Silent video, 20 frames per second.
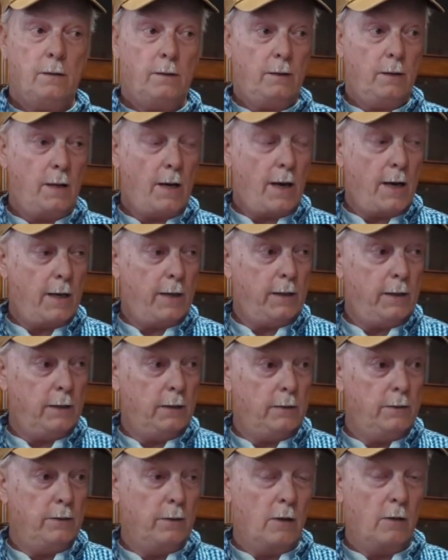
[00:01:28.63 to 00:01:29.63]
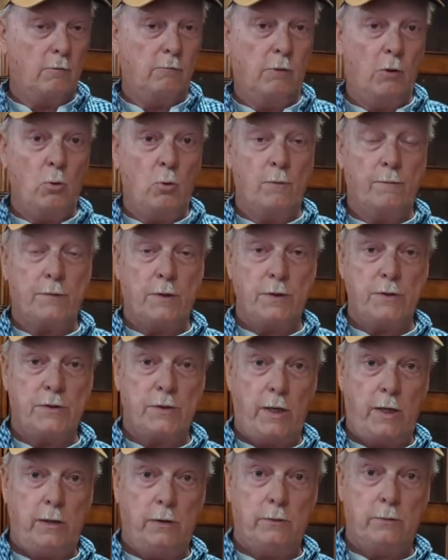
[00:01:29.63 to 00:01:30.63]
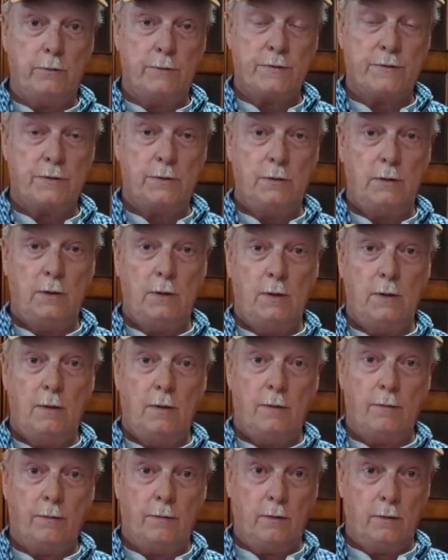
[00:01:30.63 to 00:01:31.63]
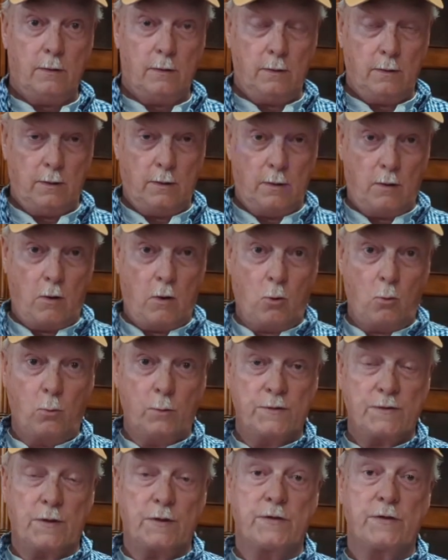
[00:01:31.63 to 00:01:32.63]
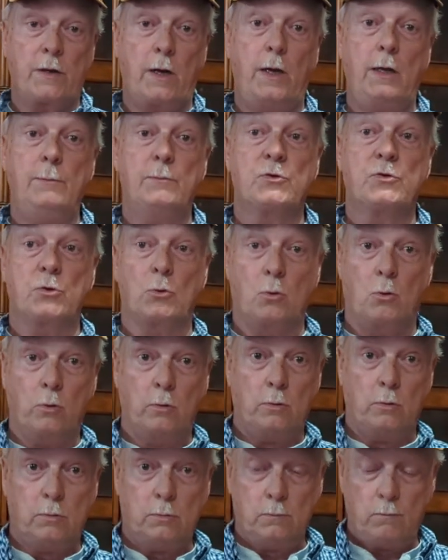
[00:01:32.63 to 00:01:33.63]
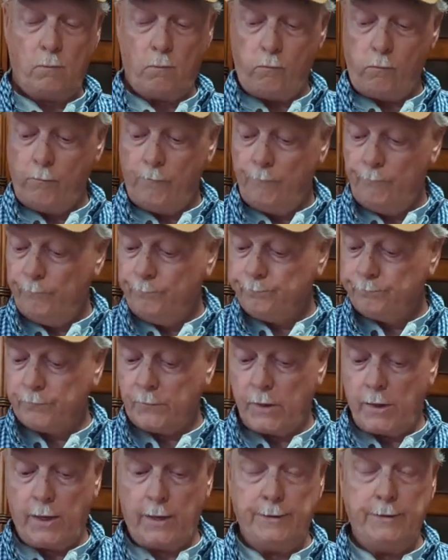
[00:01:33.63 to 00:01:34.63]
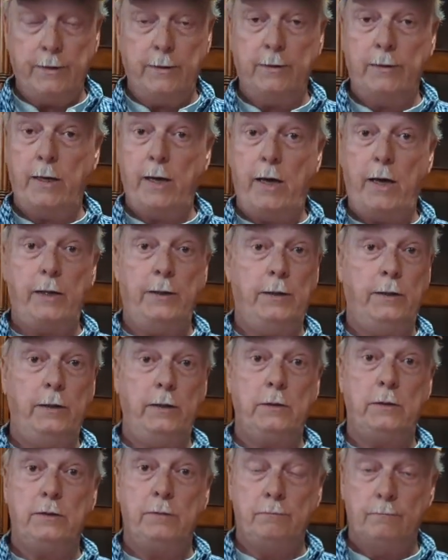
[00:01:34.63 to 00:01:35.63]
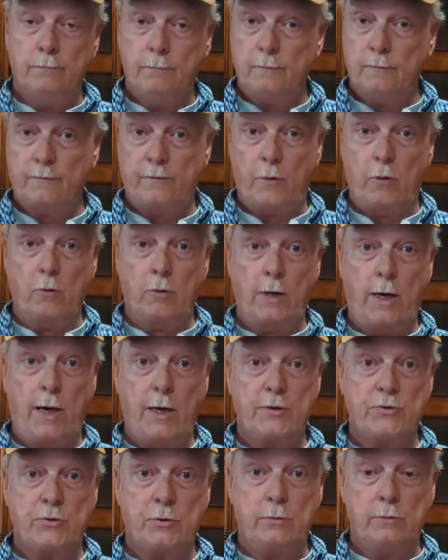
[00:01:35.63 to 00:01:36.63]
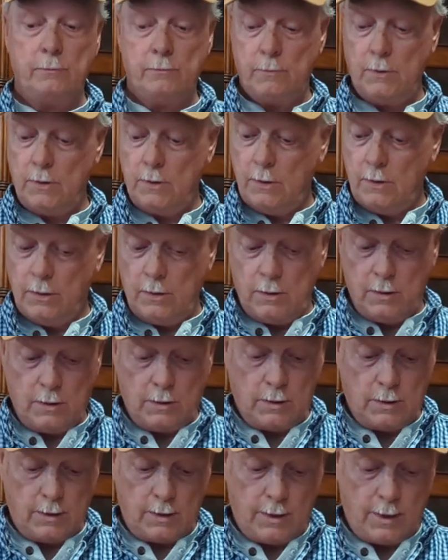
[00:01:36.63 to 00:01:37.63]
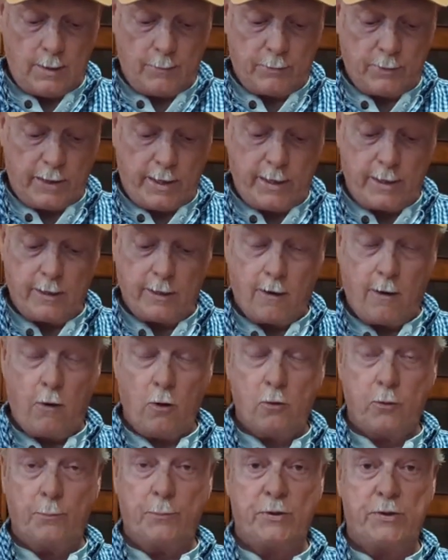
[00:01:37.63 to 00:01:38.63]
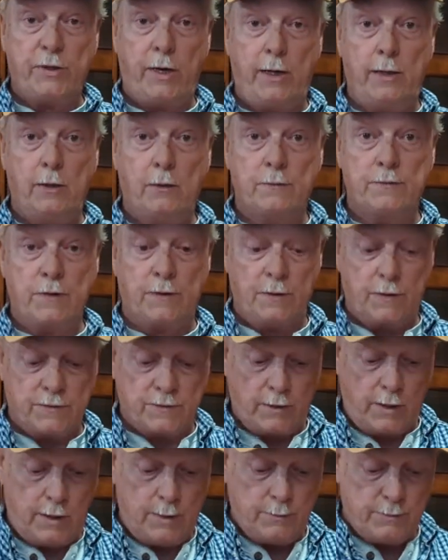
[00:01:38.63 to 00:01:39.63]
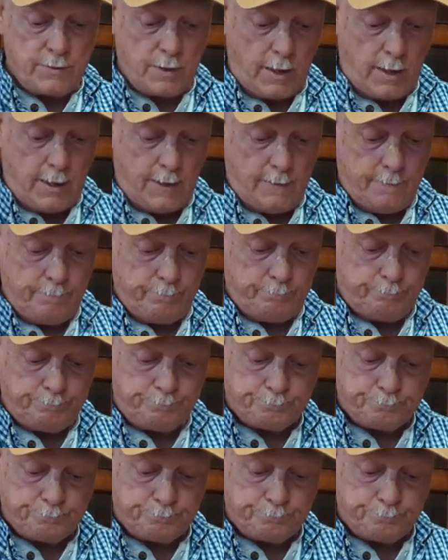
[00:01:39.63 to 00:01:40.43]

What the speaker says: that I had a row of containers that all was the same soil. I didn't add any fertilizer. I planted all the potatoes at the same time.